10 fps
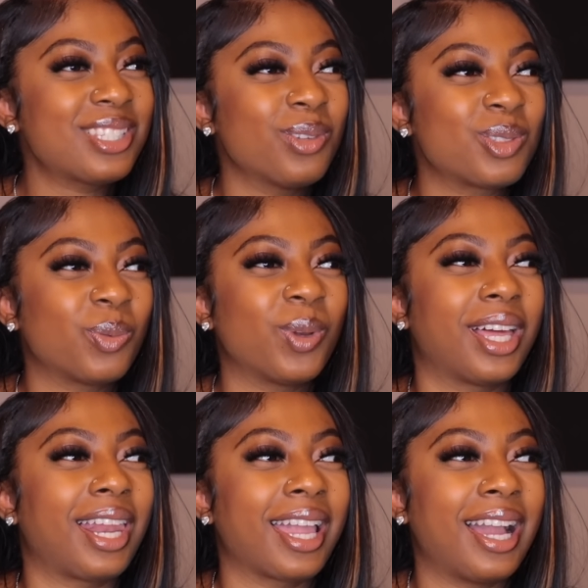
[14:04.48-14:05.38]
was
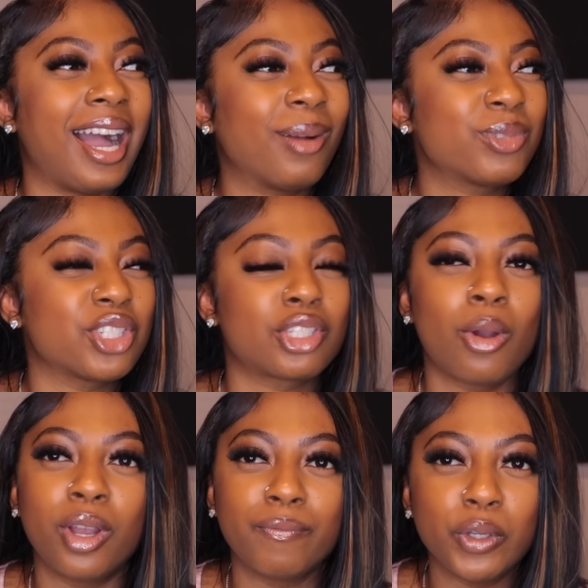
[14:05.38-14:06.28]
like, I'm just
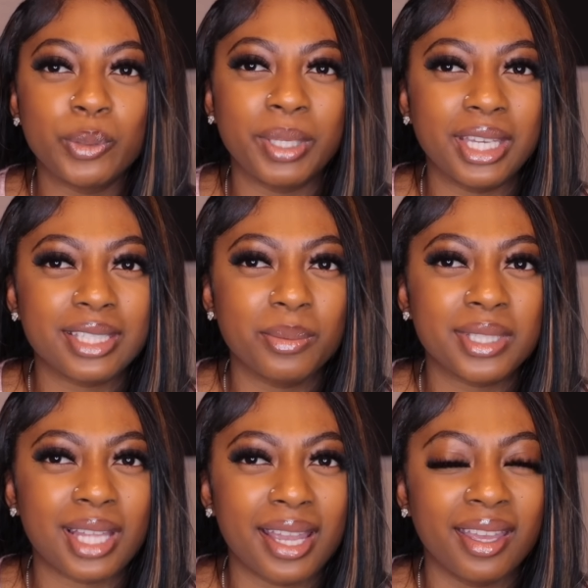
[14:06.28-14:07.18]
so confused because it
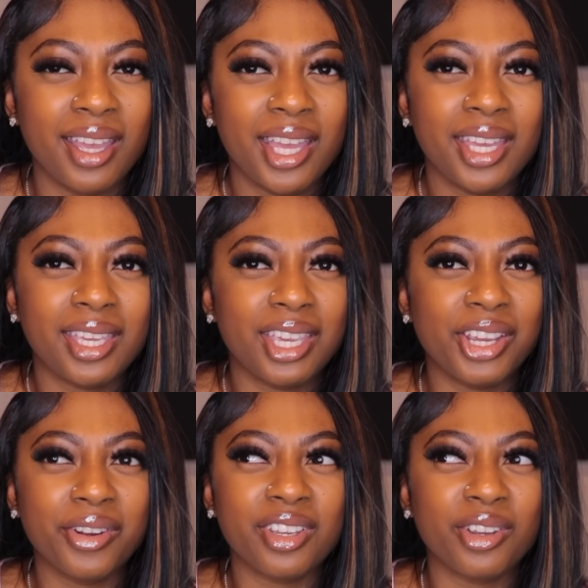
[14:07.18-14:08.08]
was like,
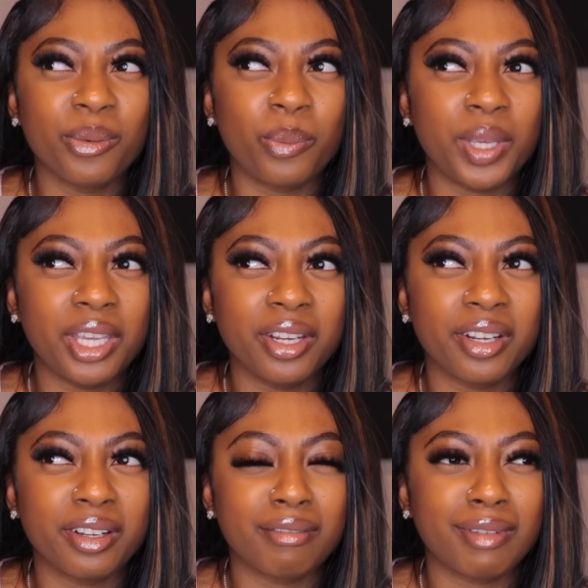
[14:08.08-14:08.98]
Kiara, you're
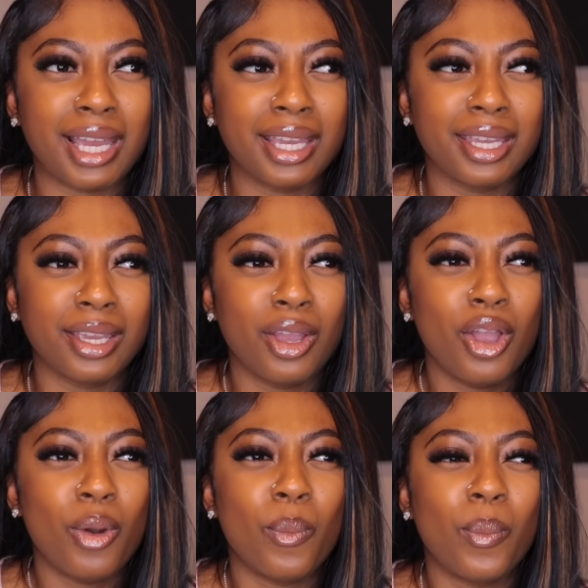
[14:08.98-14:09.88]
weird. Like,
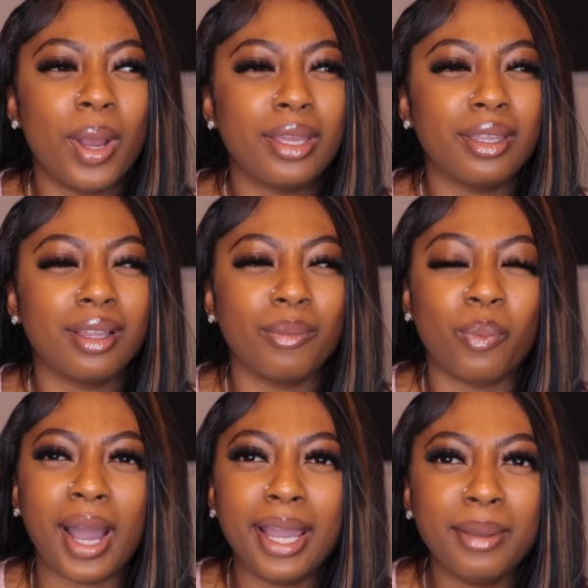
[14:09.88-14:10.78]

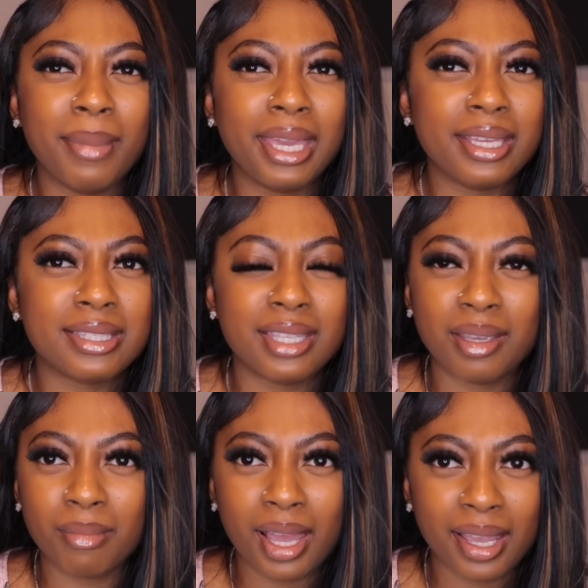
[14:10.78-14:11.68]
why make it
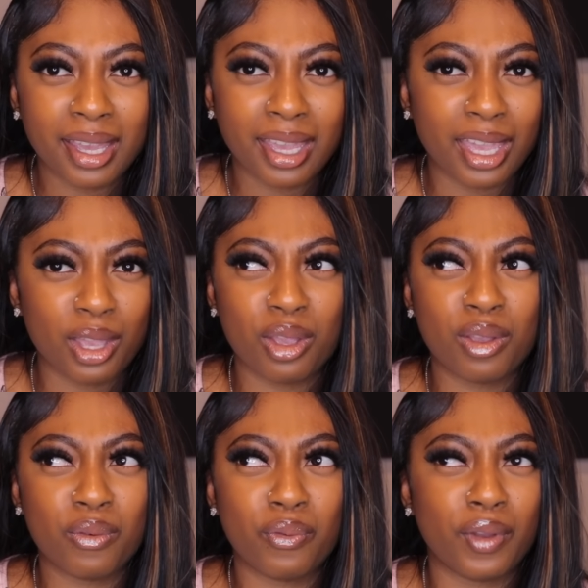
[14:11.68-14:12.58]
seem like
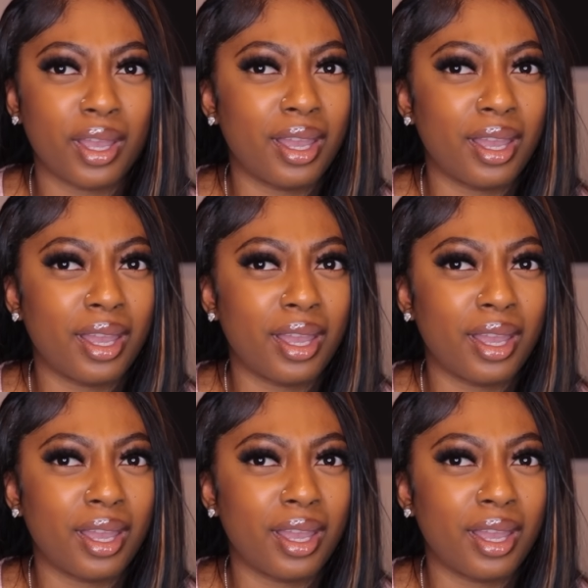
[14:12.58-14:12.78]
if